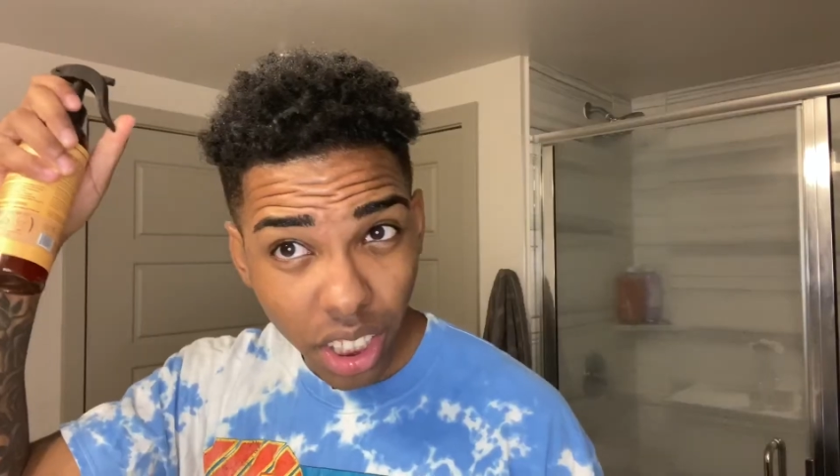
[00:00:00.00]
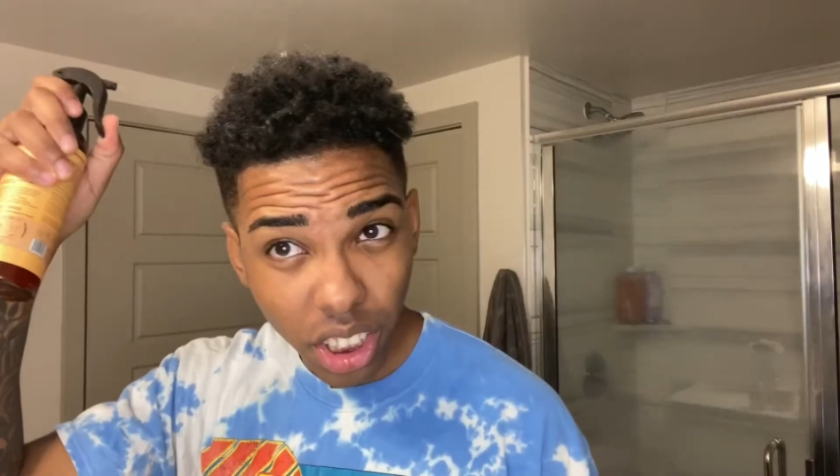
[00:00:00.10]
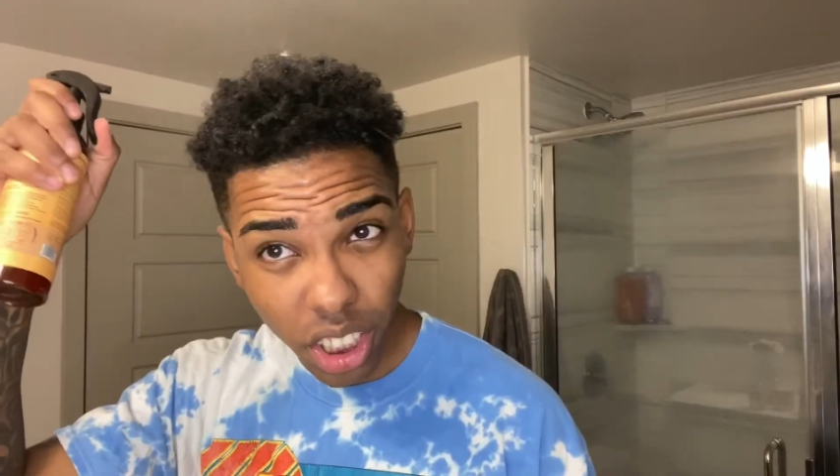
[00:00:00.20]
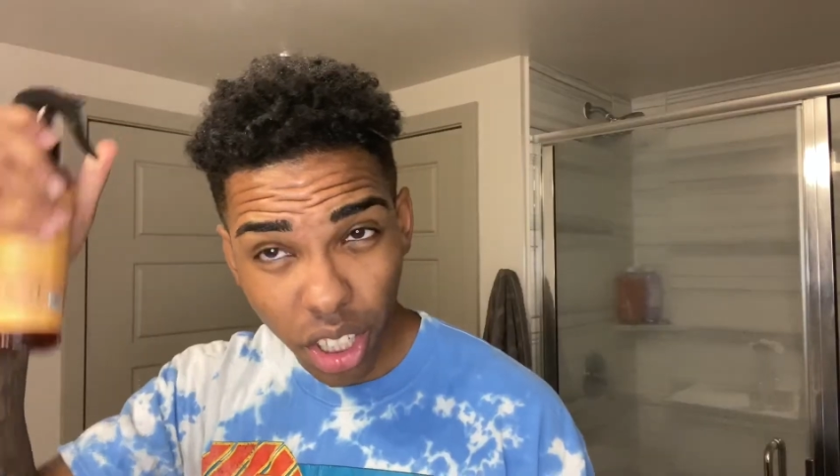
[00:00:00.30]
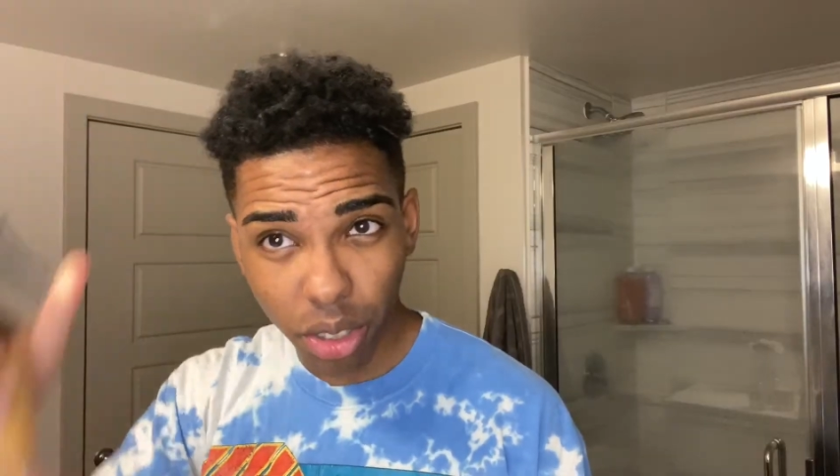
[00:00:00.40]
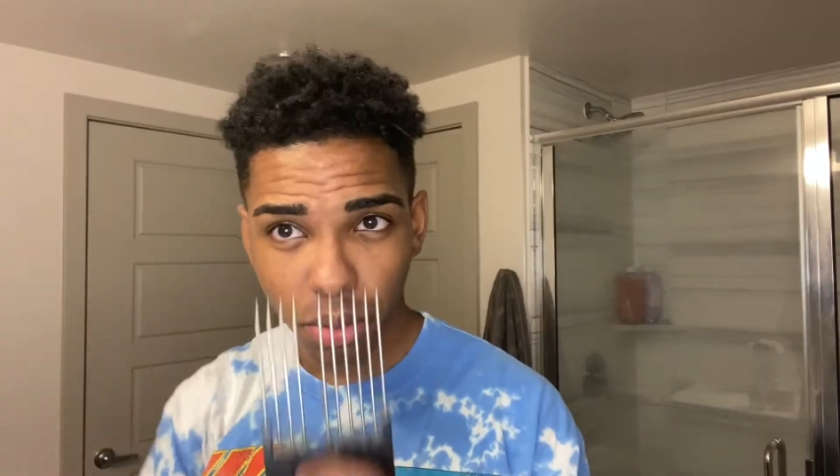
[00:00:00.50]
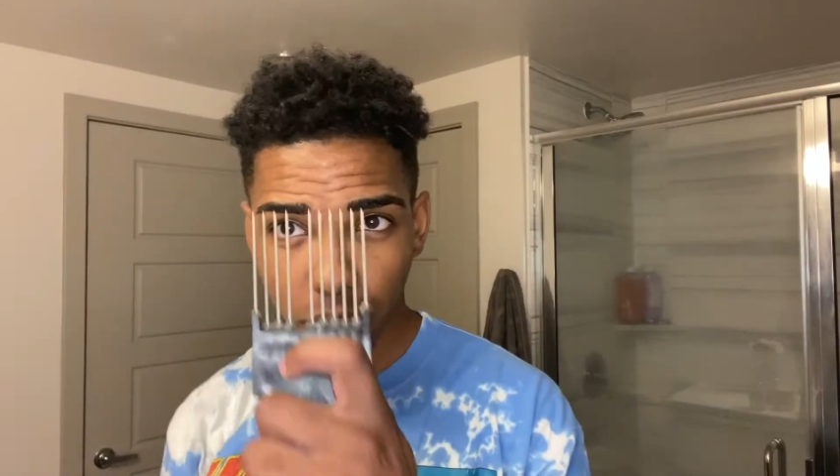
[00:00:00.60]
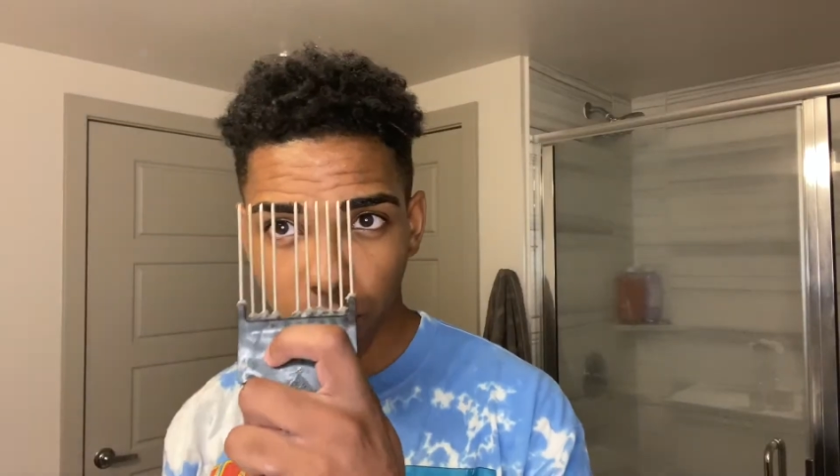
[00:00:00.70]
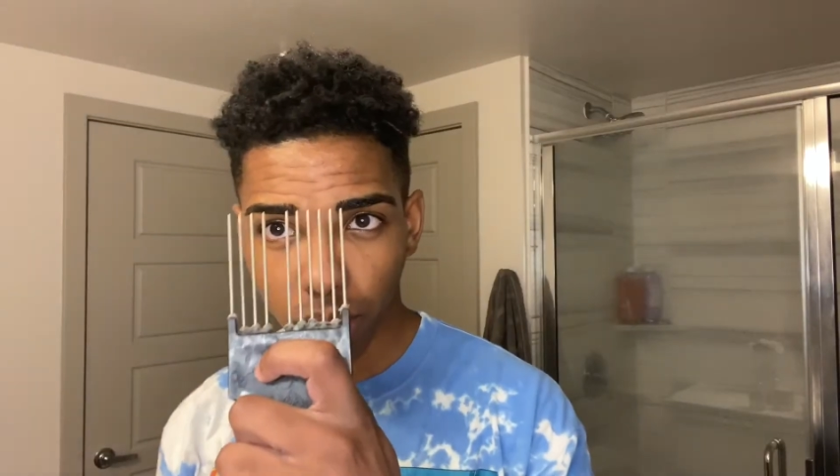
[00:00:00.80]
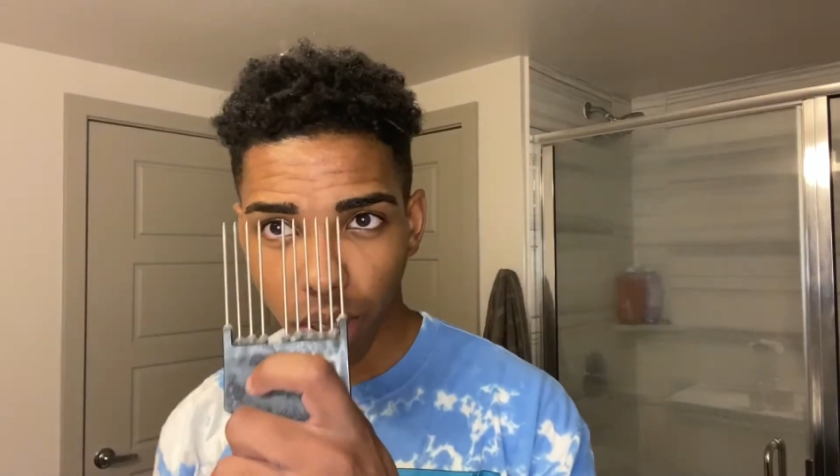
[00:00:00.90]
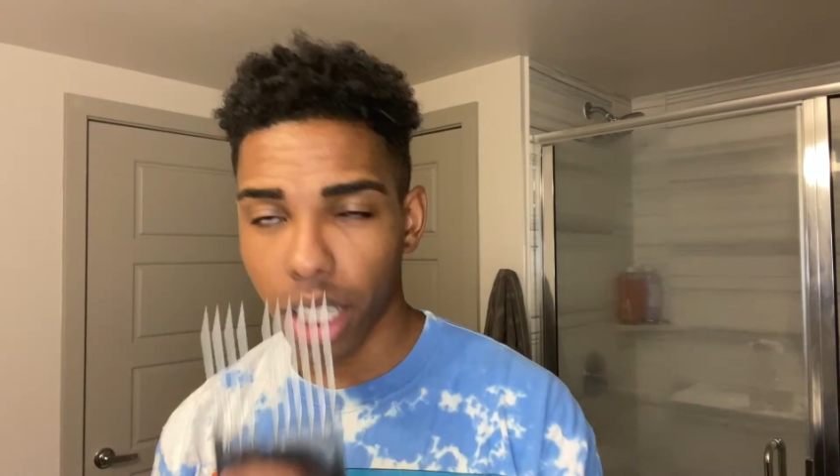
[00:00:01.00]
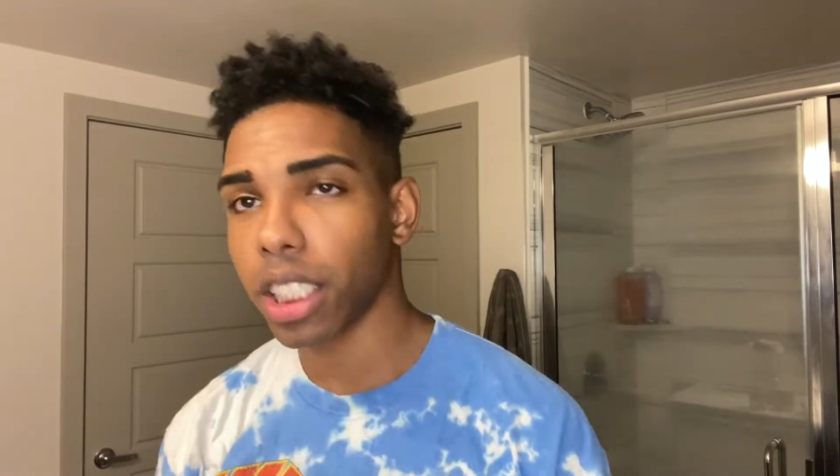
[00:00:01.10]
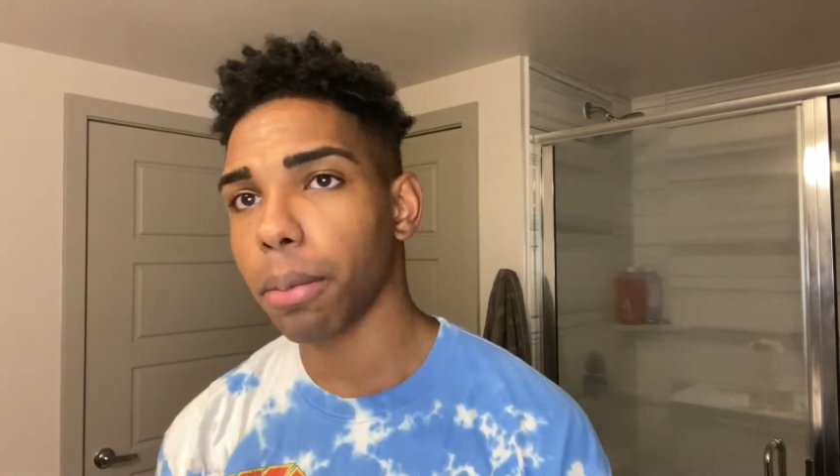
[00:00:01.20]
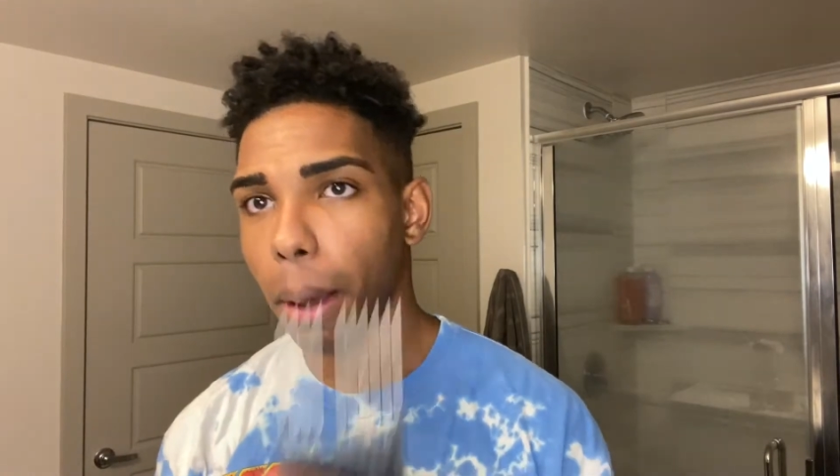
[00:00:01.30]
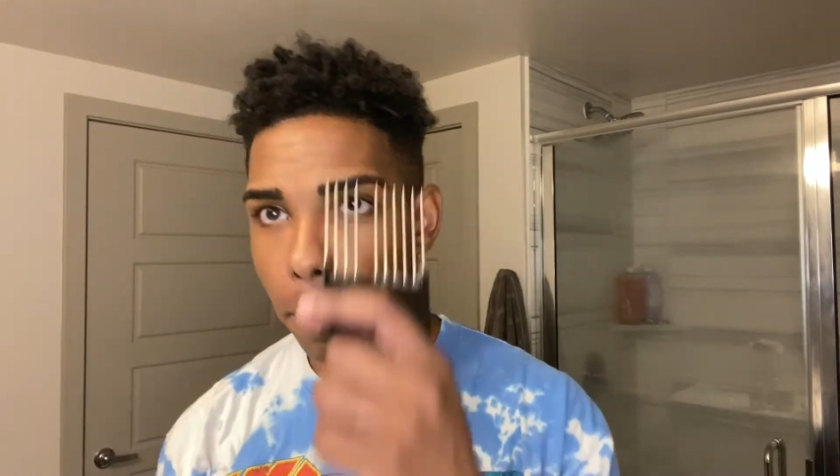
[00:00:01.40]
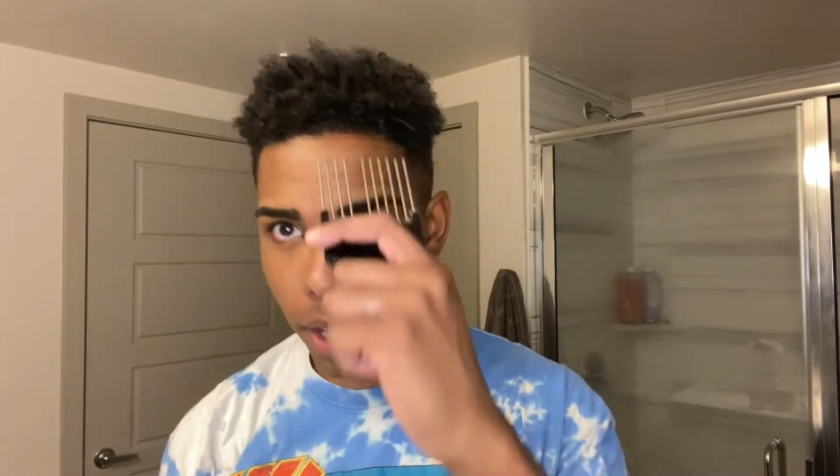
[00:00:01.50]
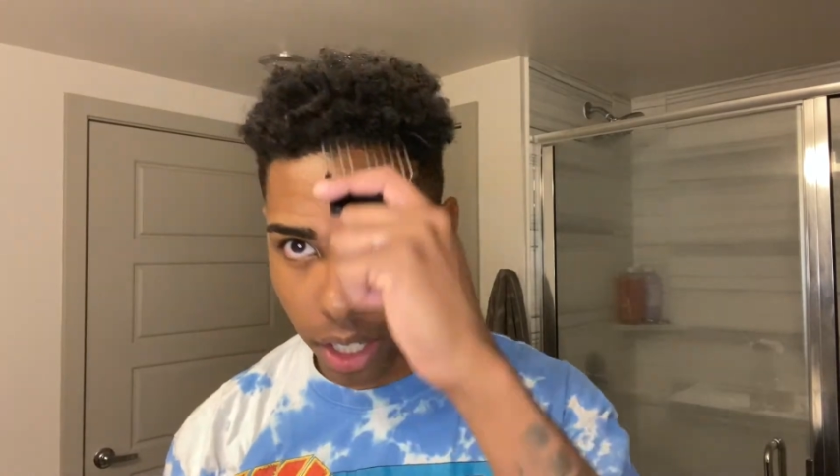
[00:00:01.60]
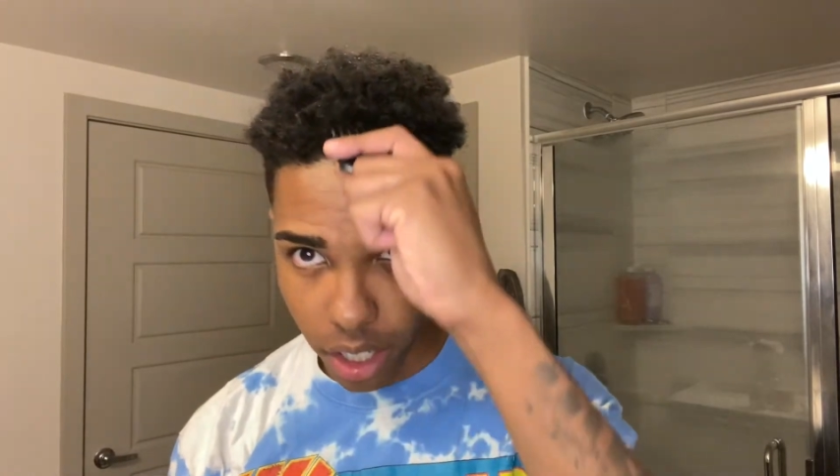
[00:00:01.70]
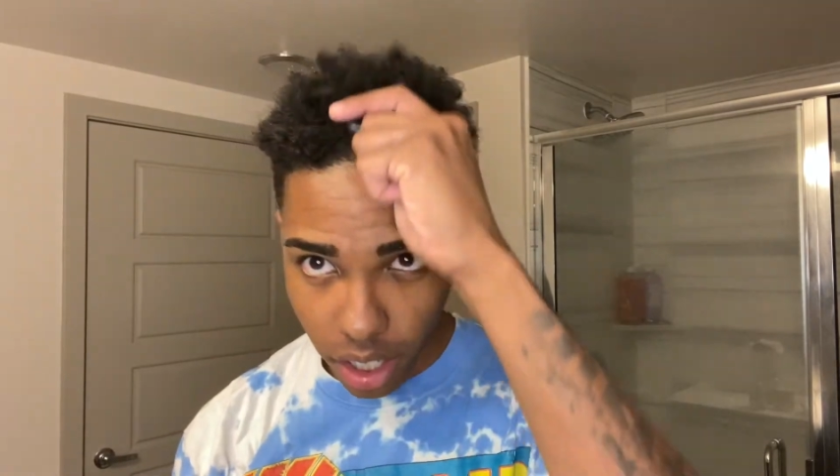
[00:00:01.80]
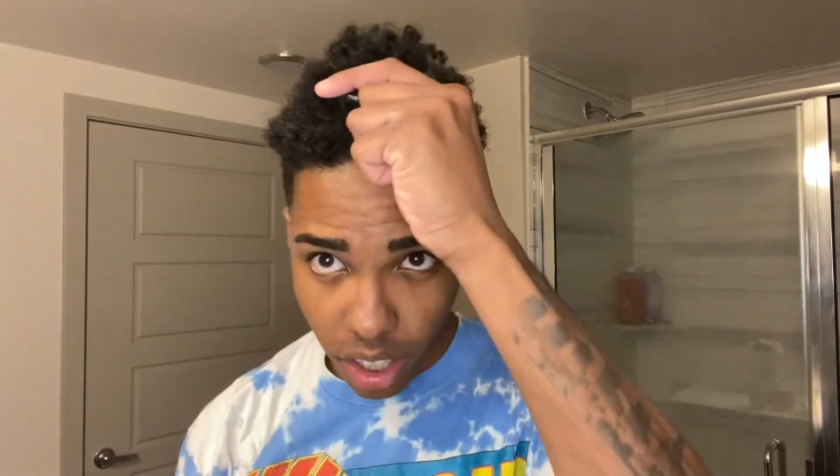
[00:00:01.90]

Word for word: So that's like my pick.